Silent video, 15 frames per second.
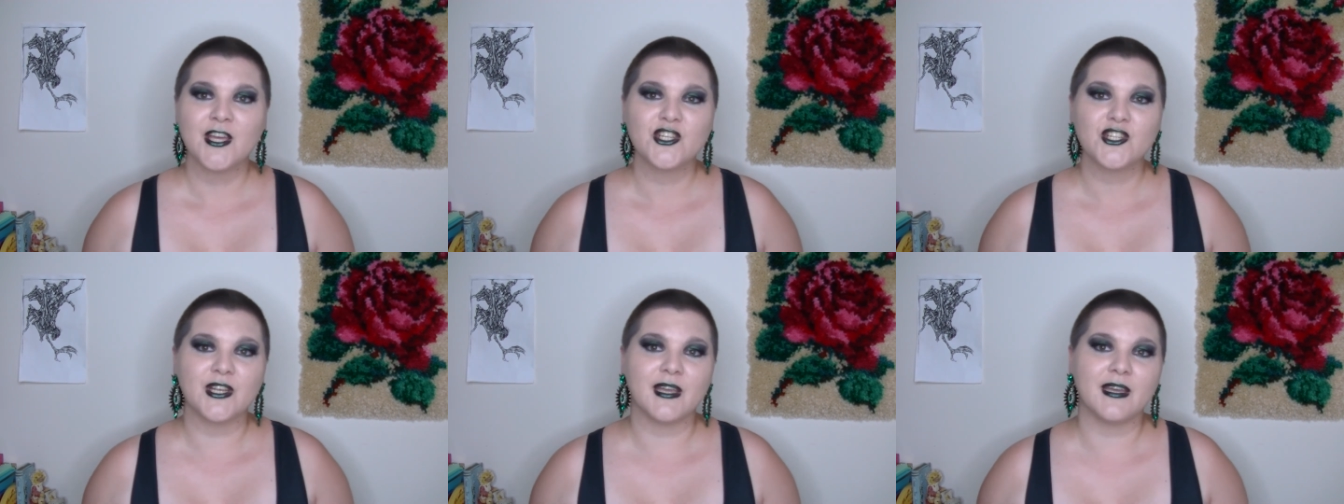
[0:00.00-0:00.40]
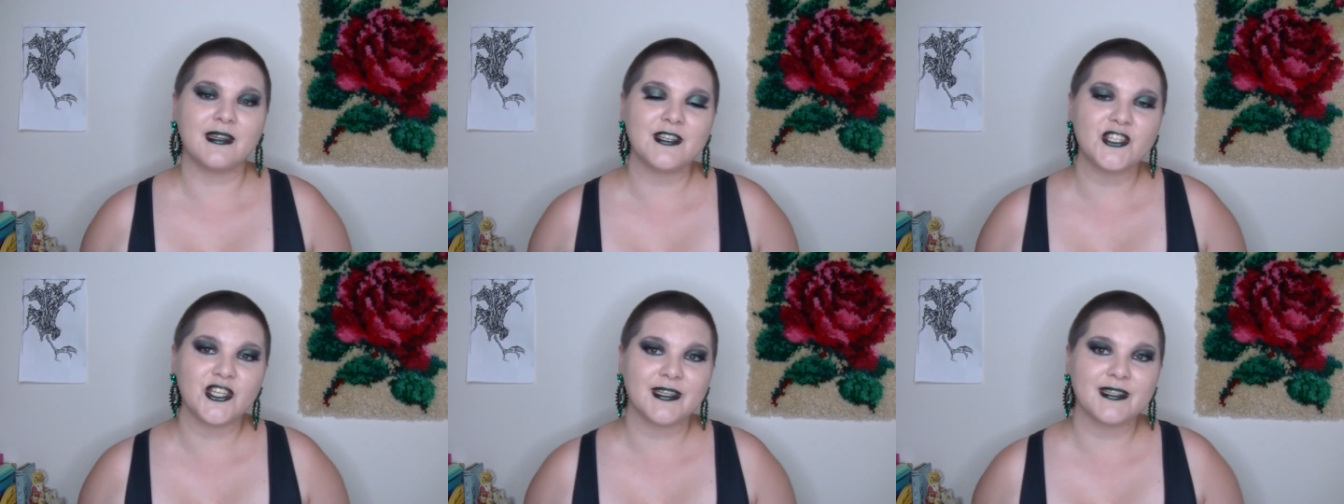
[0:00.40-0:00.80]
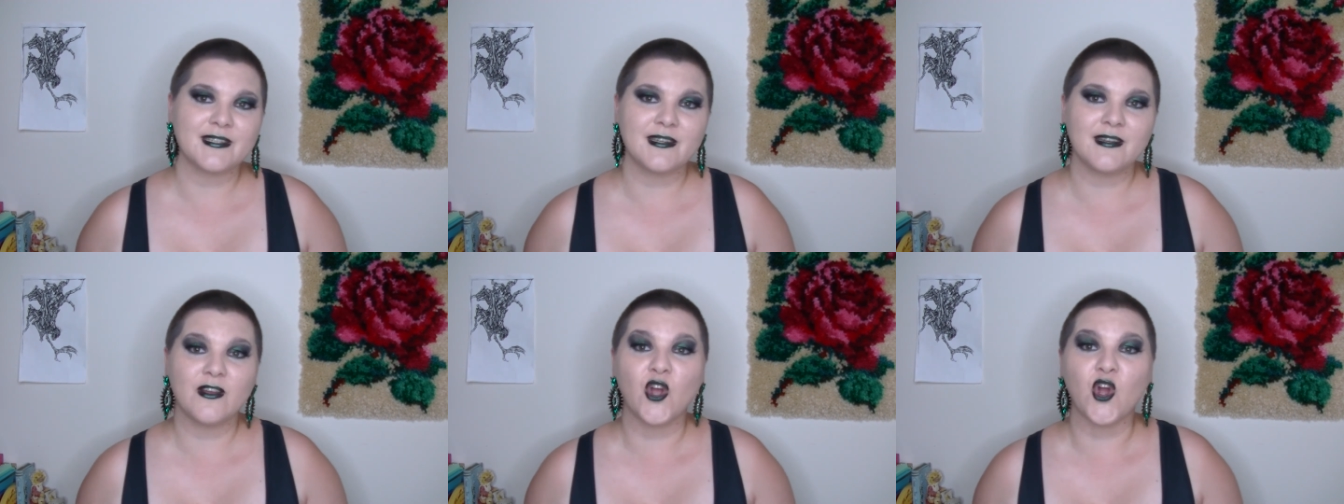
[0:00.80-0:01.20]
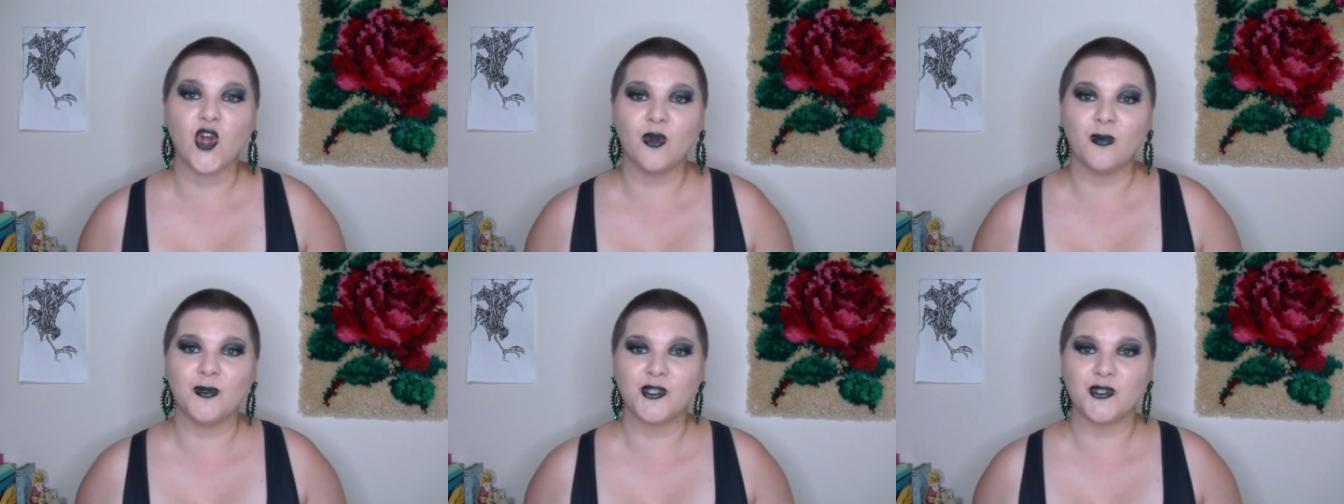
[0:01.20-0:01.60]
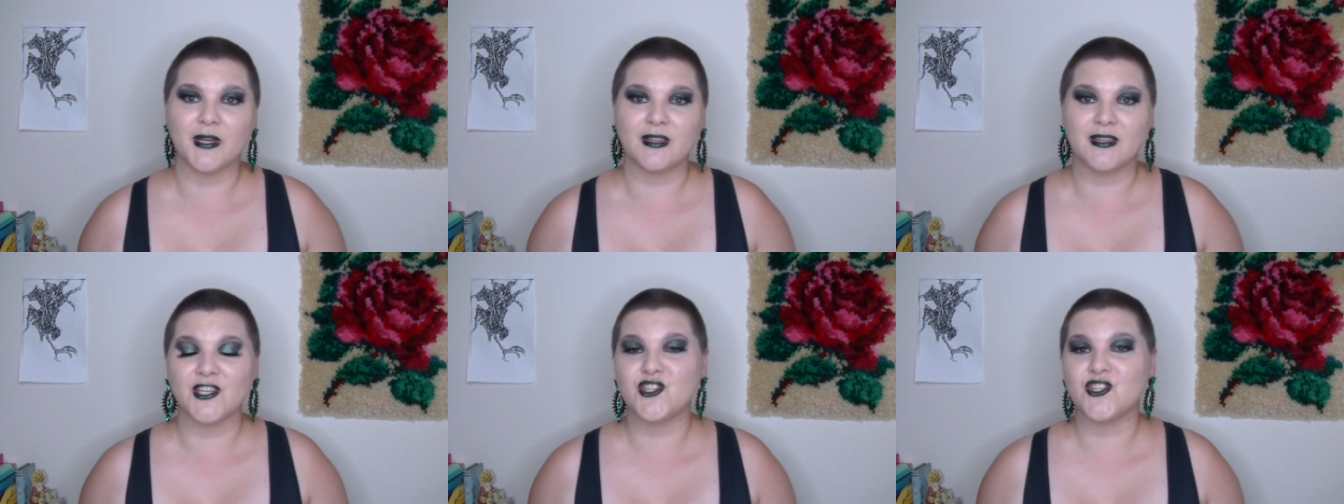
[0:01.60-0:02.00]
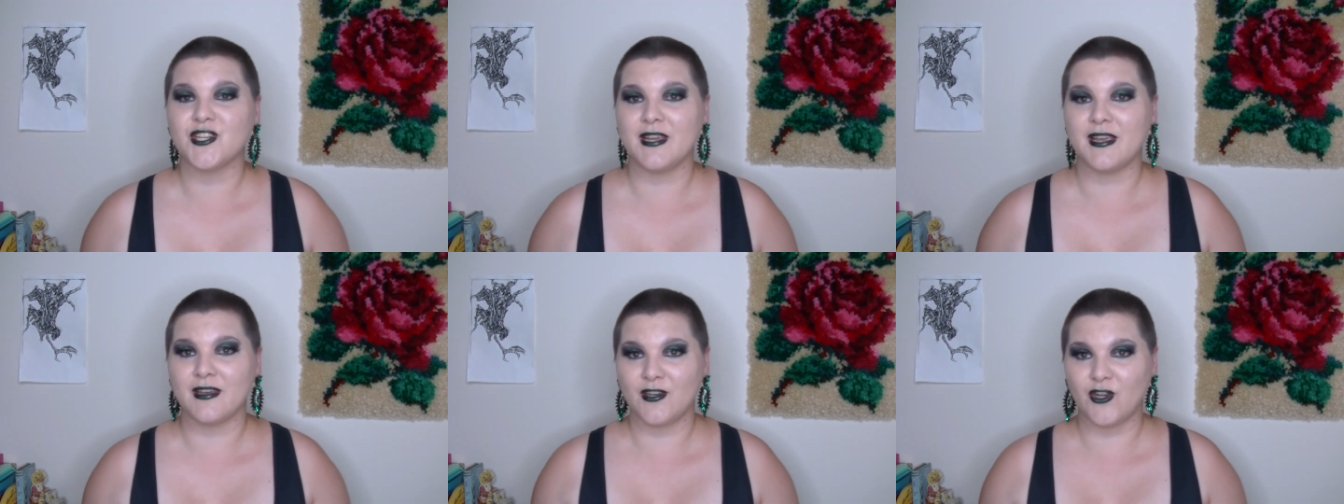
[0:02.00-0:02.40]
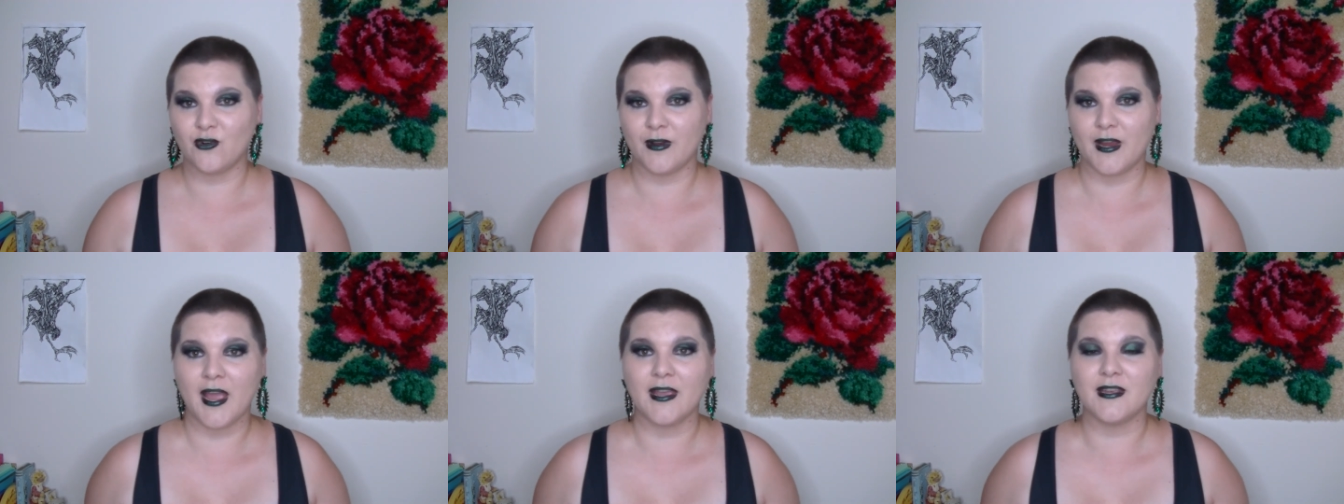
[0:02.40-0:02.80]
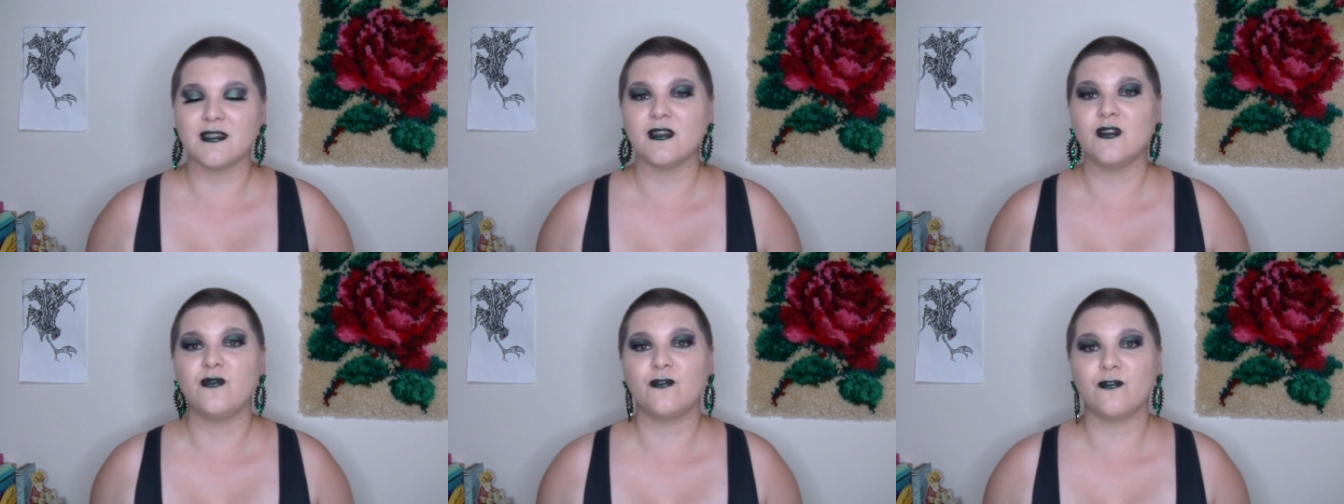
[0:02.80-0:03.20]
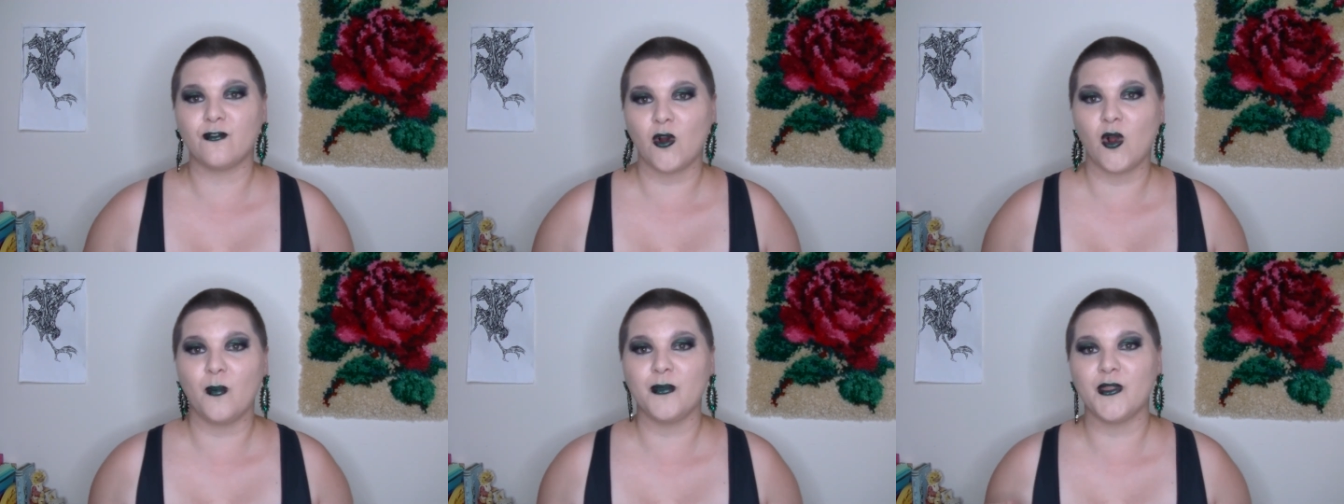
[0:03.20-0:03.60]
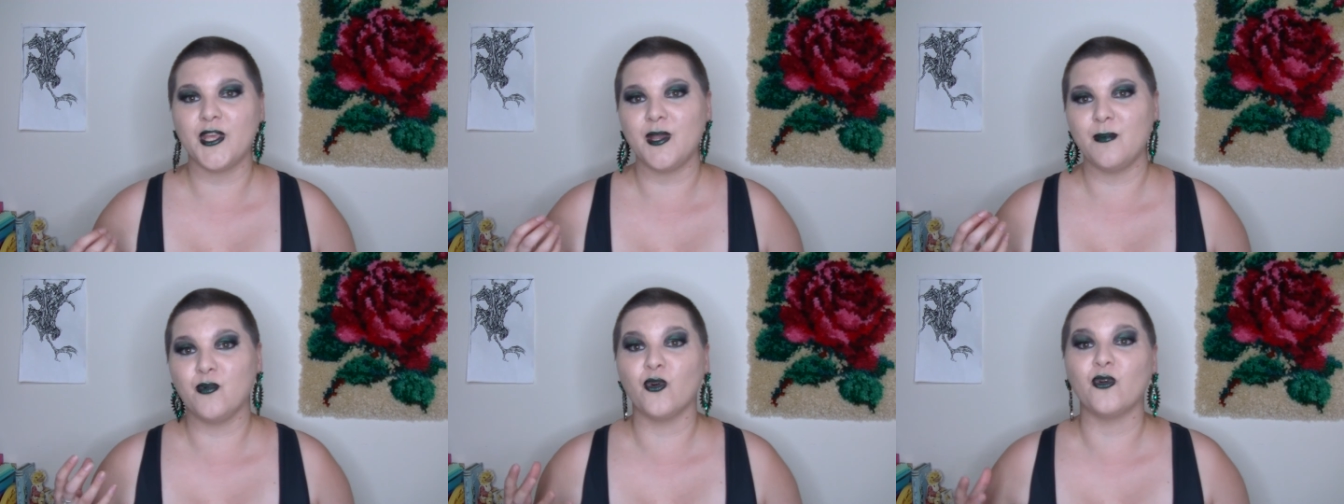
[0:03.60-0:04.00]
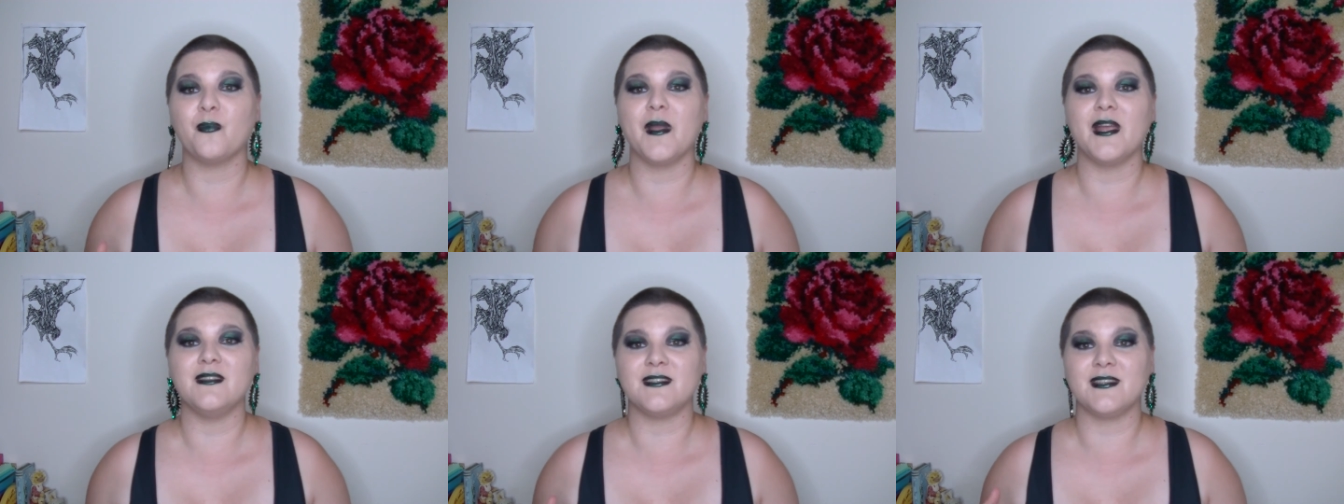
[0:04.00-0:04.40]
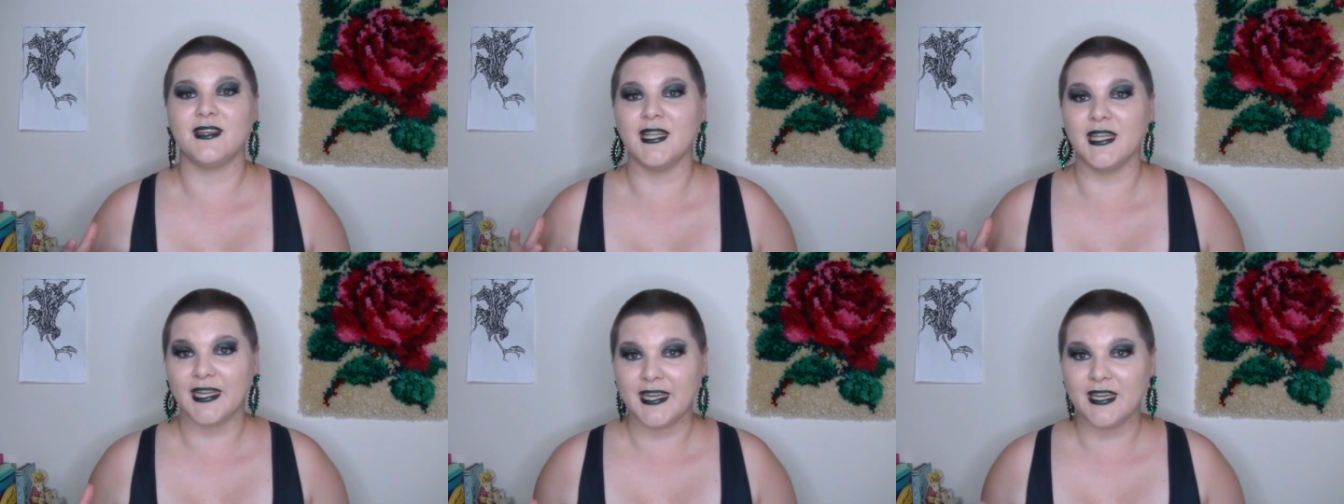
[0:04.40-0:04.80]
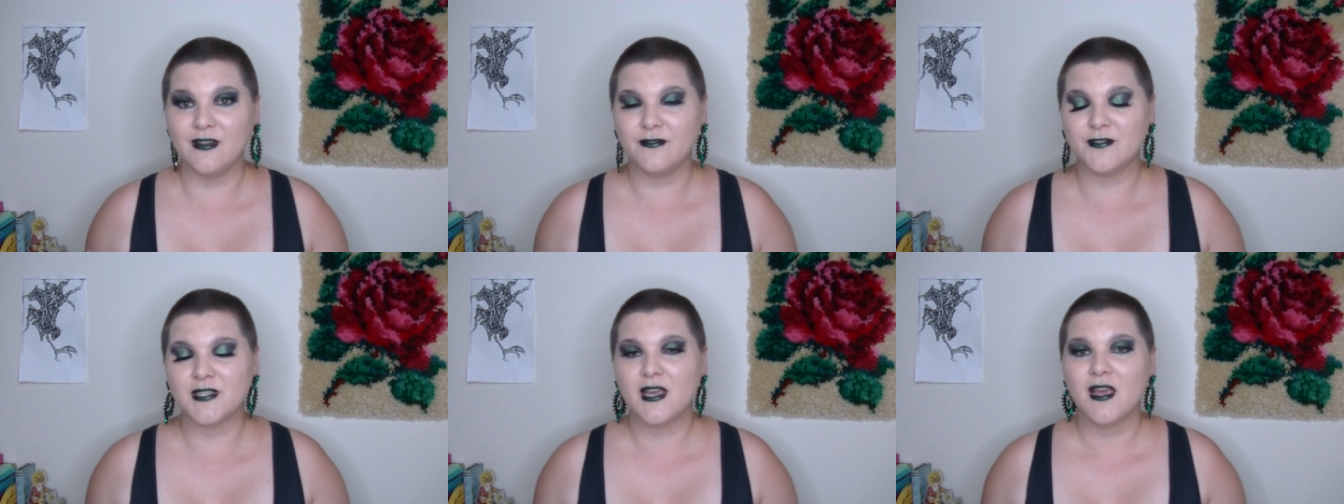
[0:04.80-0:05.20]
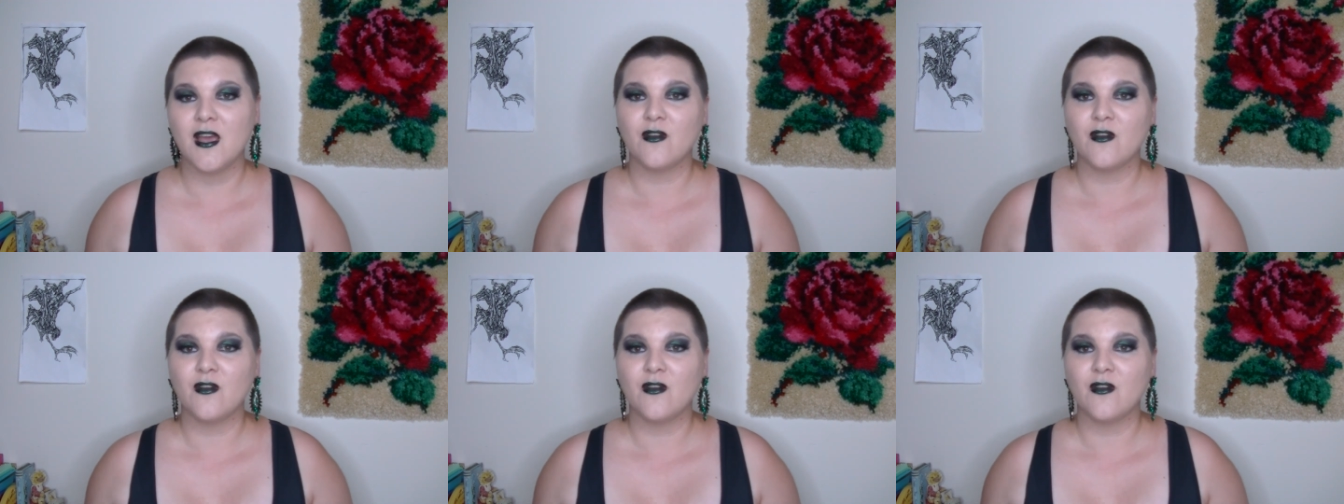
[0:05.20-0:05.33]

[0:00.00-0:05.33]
She had ingested a herbal drink that she had created from the Brugmansia leaves,